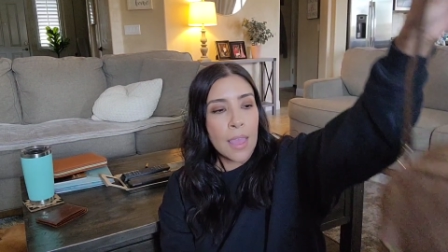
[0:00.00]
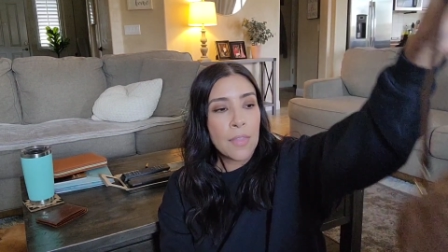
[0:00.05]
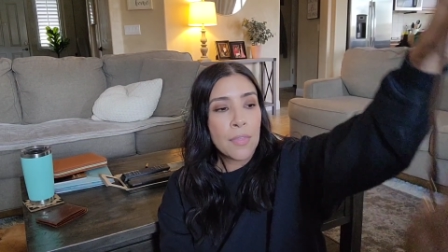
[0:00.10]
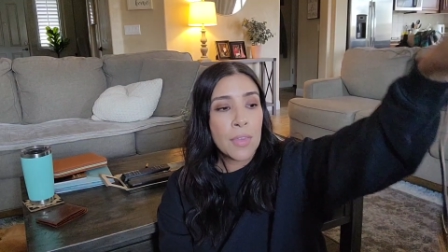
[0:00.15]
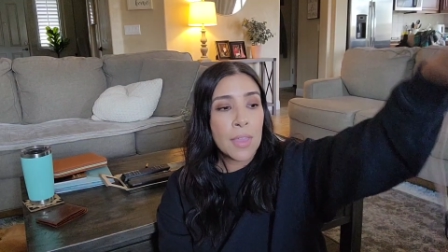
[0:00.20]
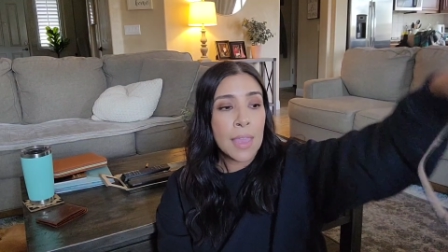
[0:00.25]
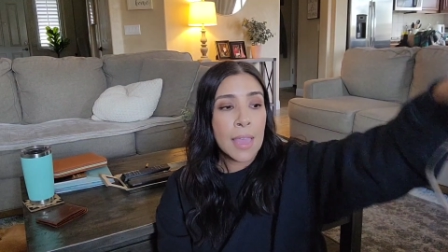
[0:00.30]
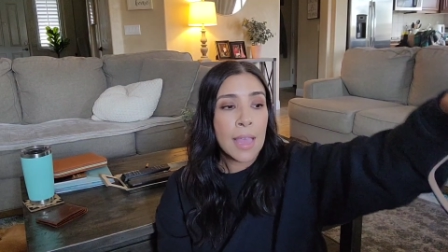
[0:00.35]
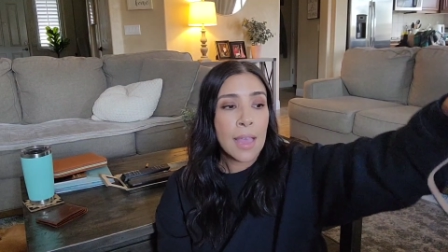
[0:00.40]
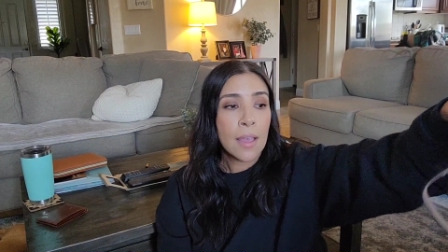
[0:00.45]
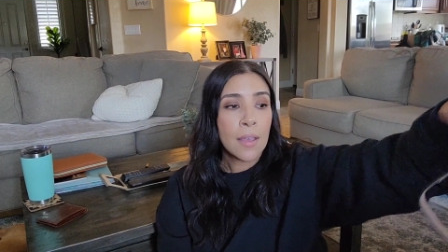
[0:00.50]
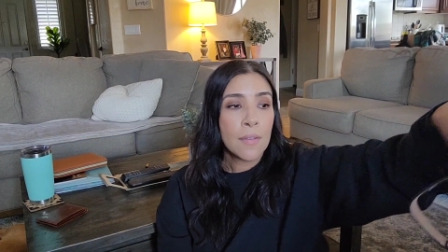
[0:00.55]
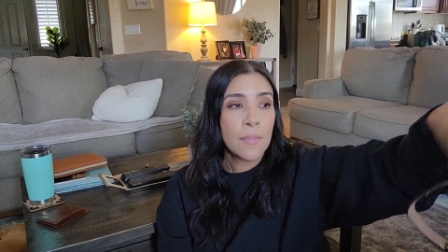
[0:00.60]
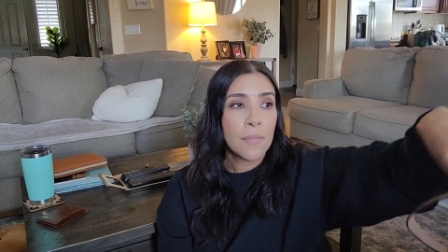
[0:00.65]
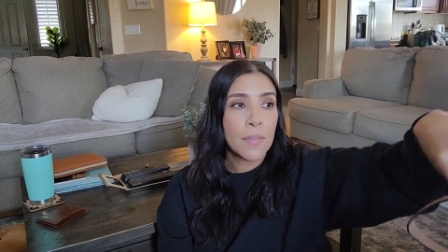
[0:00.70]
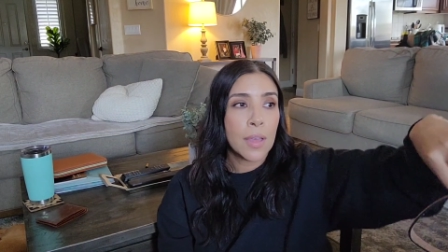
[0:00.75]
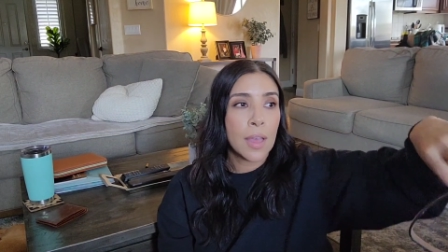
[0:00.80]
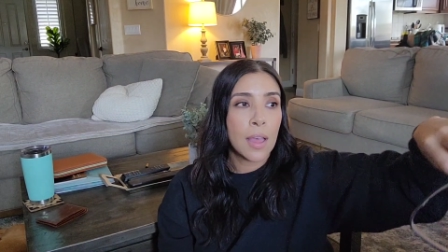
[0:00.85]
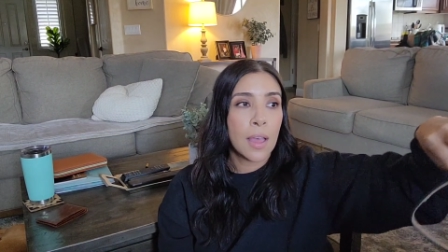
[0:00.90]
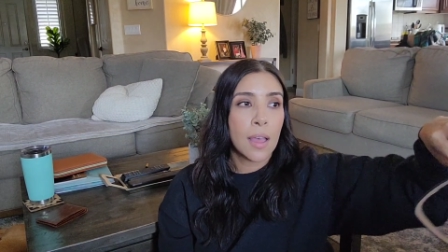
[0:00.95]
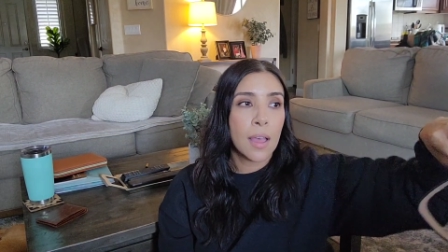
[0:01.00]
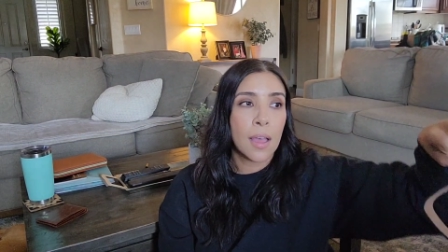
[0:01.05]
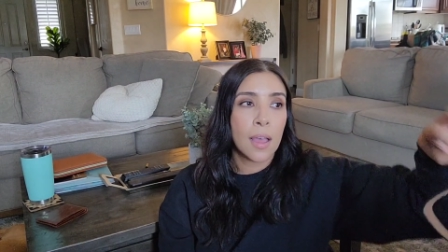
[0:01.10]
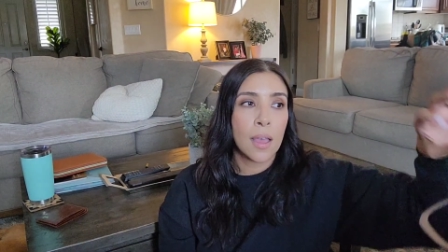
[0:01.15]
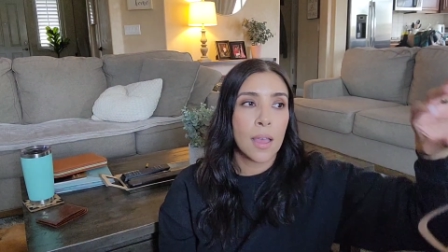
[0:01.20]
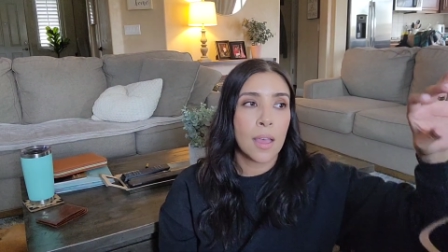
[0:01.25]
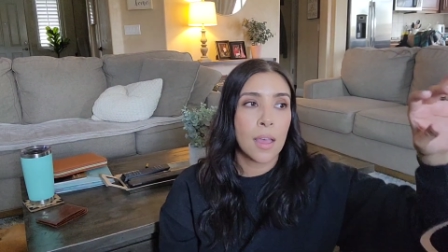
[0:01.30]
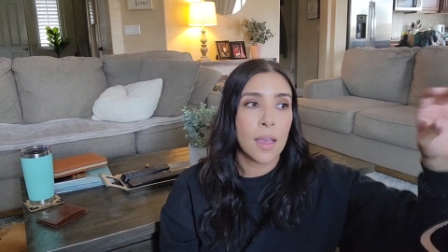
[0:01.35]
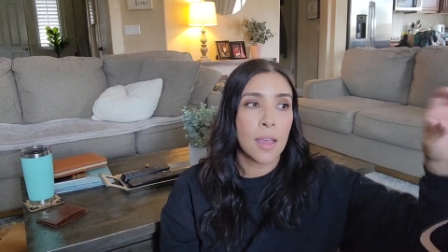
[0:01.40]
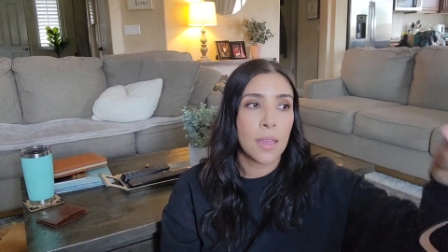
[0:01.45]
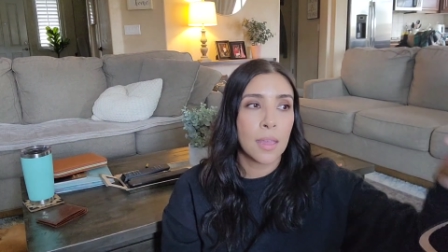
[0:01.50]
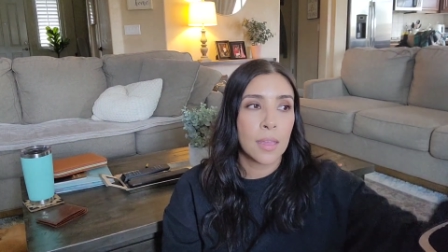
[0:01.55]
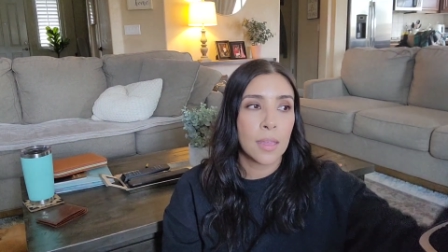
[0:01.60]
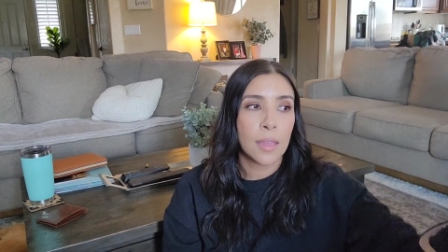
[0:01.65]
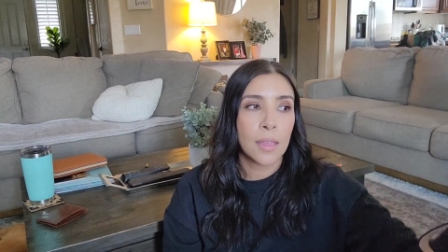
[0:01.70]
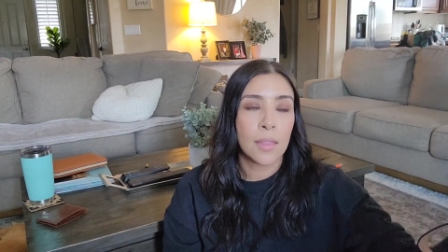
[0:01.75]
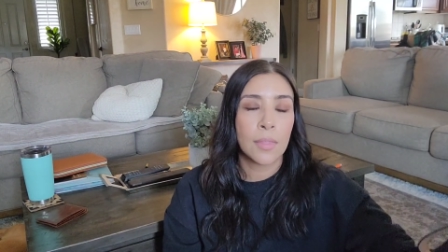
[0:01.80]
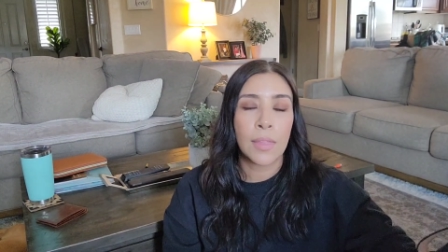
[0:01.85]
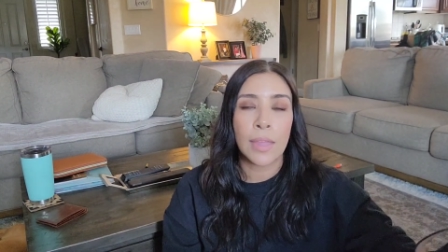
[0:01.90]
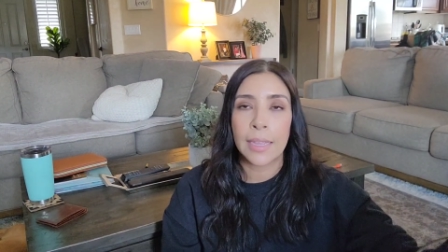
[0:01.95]
And they have
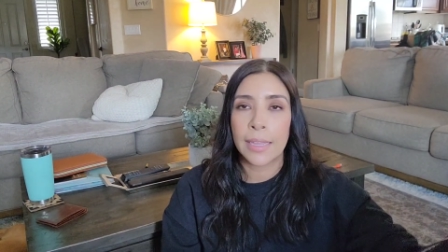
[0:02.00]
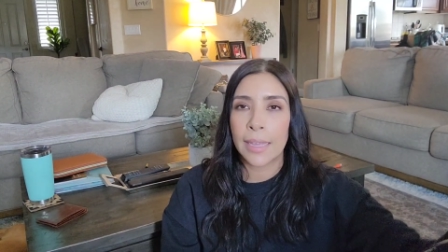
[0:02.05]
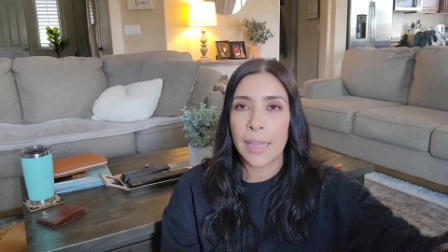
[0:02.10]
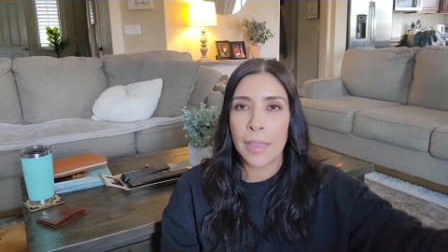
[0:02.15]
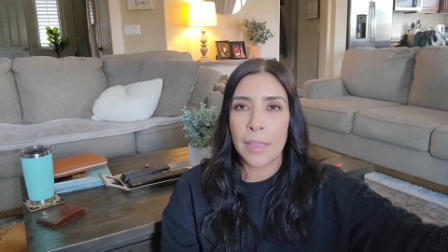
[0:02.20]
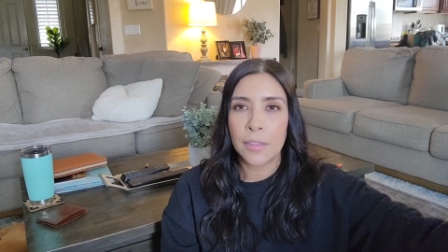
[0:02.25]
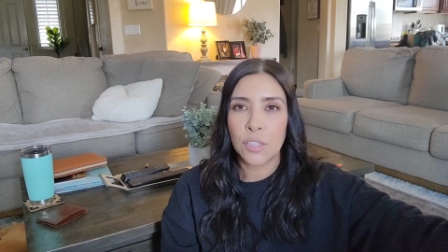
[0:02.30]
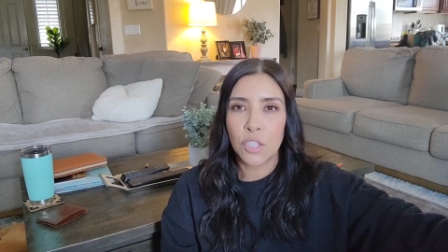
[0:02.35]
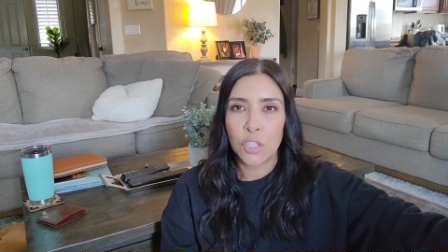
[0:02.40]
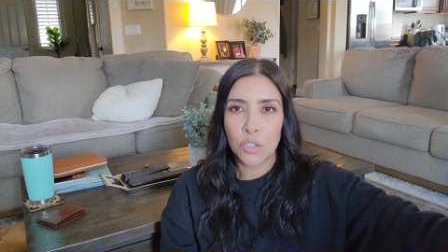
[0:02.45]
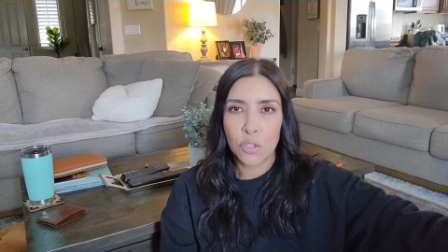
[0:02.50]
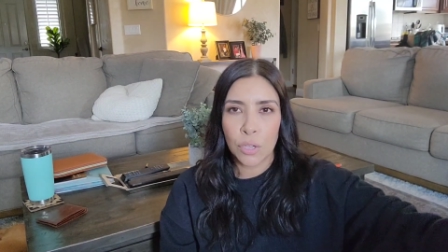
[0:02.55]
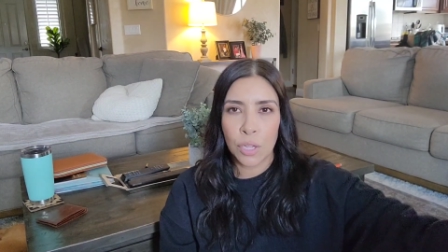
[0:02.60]
like a,